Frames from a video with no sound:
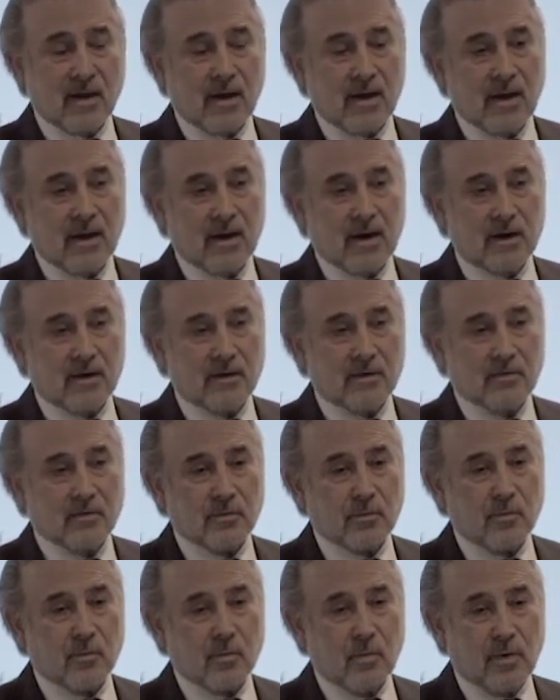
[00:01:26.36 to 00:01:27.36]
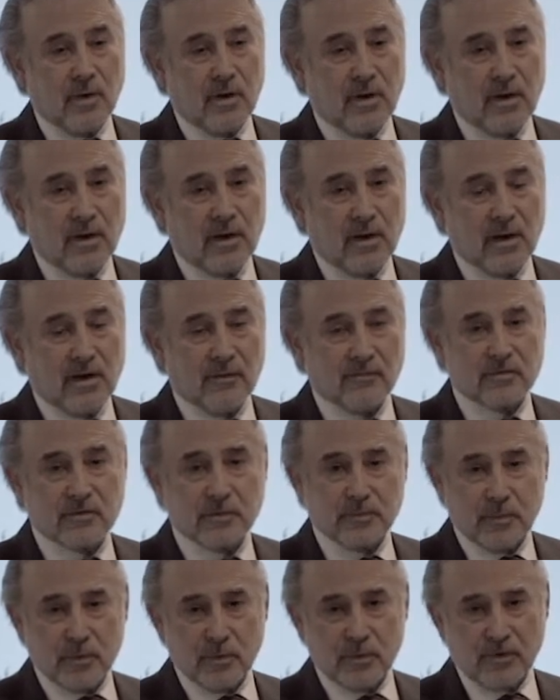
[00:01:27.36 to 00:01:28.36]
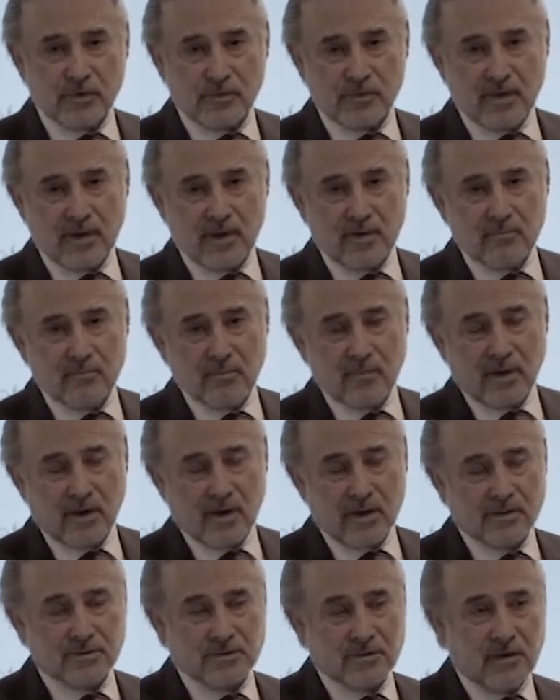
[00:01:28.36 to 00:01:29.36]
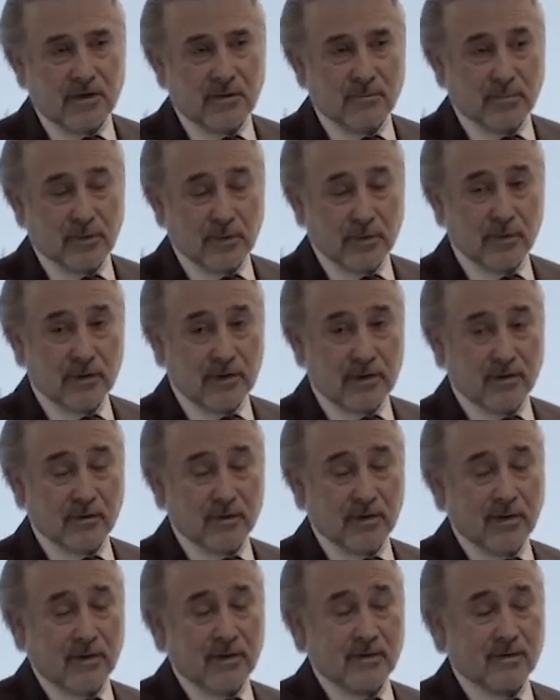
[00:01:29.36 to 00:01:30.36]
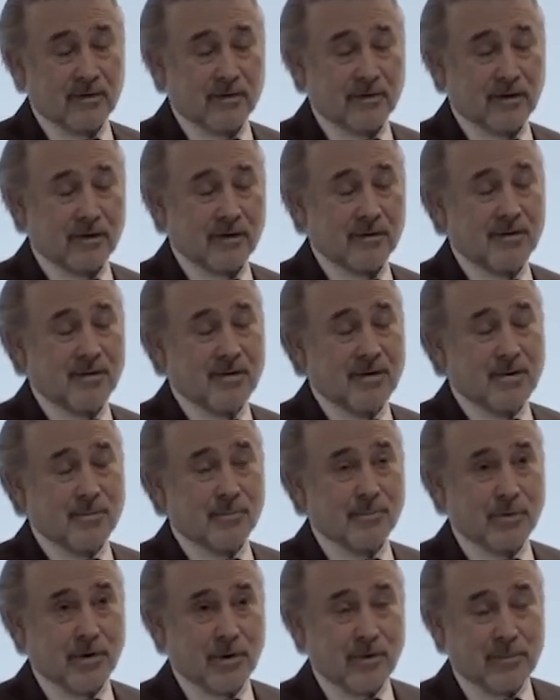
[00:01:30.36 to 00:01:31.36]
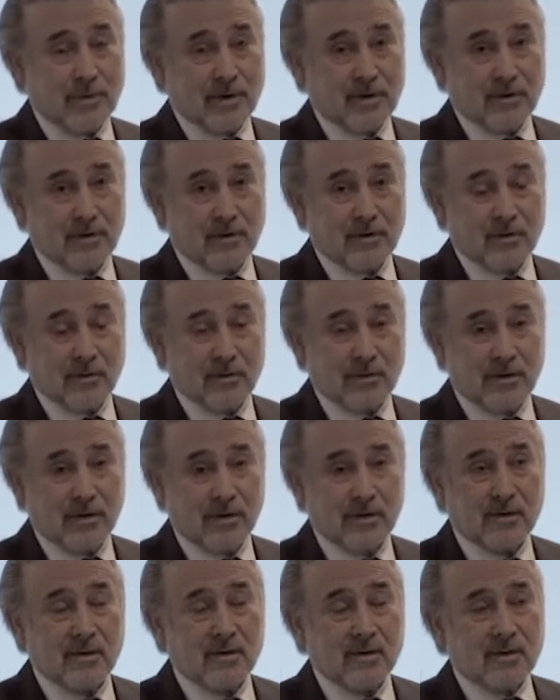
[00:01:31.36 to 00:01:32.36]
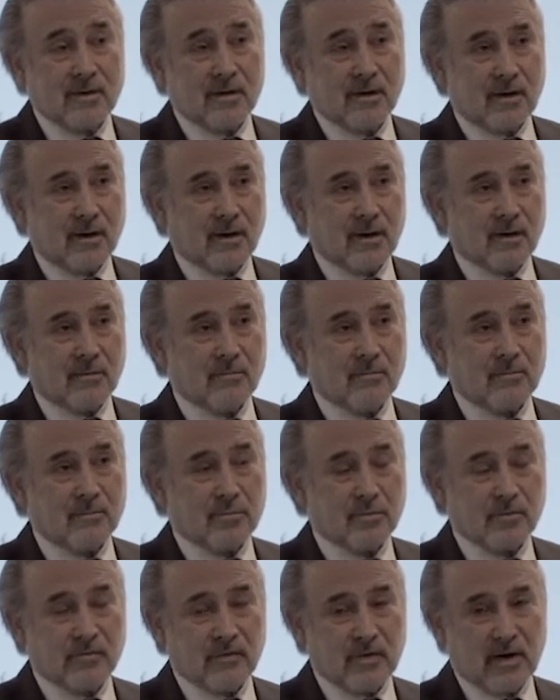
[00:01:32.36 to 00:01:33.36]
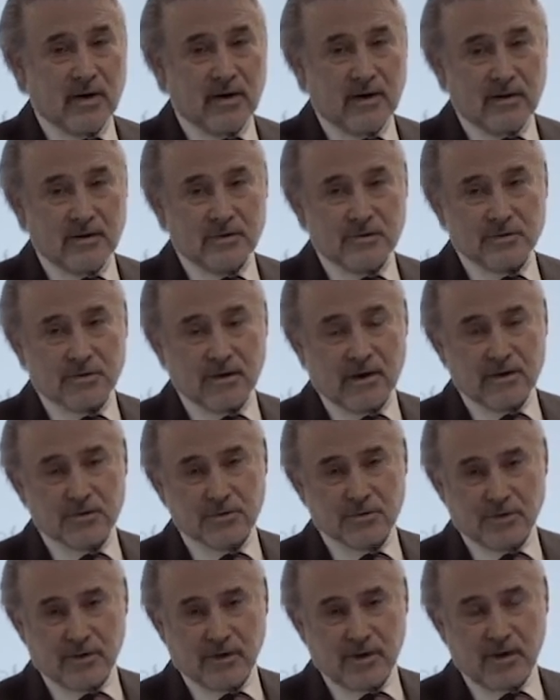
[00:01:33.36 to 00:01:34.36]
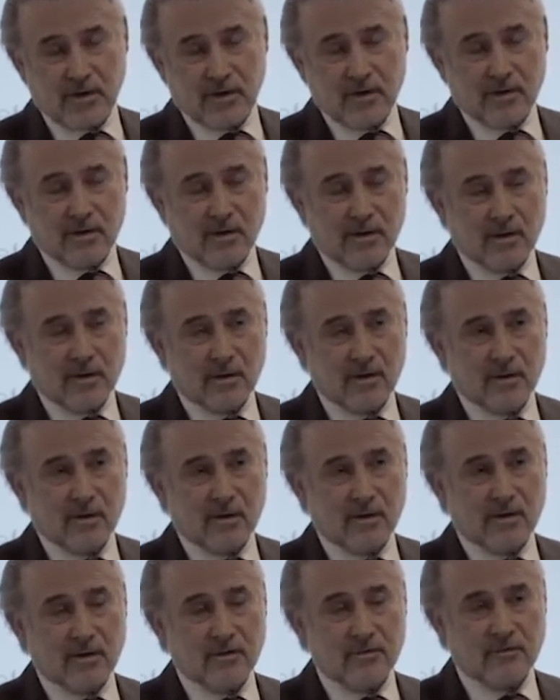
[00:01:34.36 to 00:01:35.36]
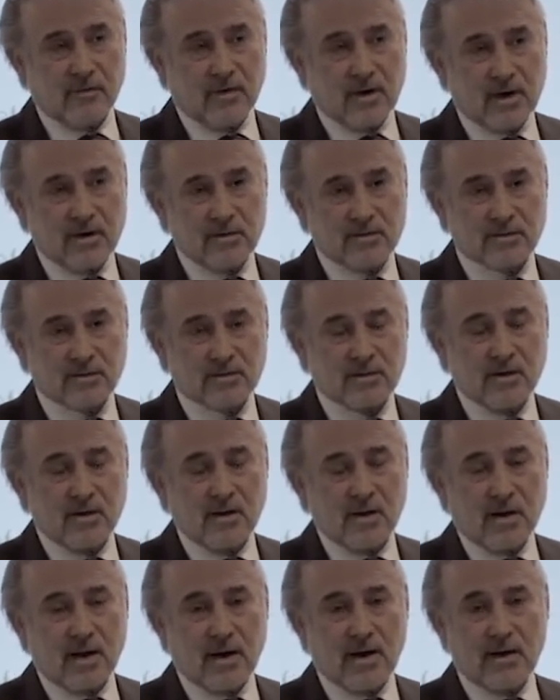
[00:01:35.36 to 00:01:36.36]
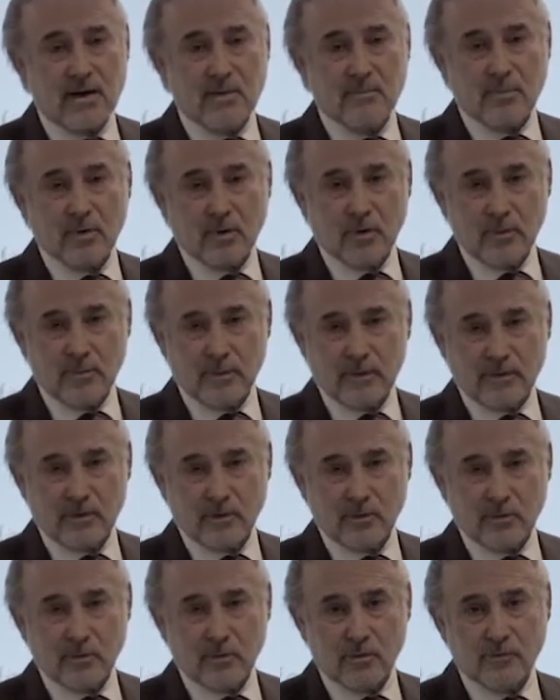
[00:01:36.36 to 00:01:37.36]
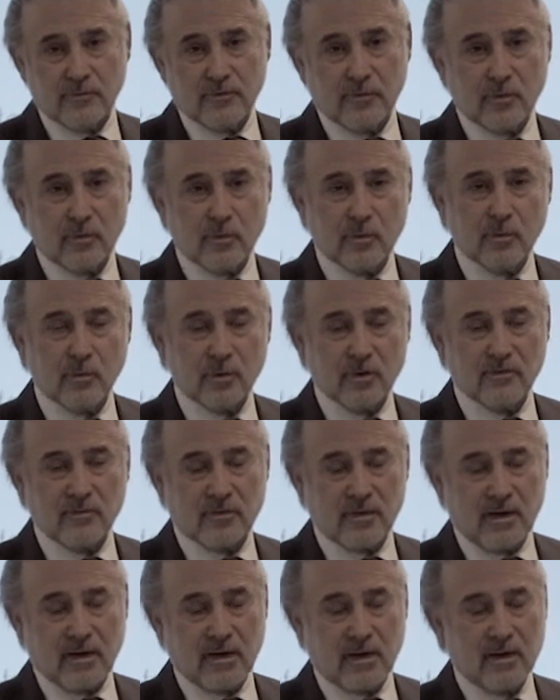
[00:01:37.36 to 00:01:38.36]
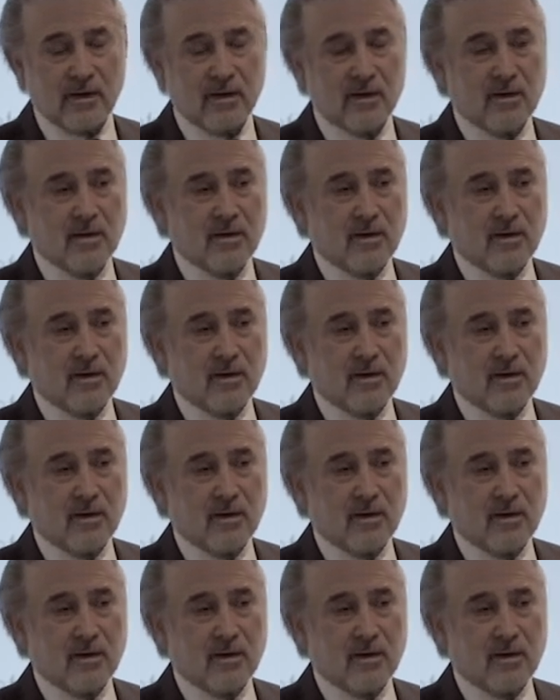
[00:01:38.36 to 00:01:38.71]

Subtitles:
and we have supported them as an employed lawyer, not a pro bono lawyer, providing structuring advice and employment law for all of their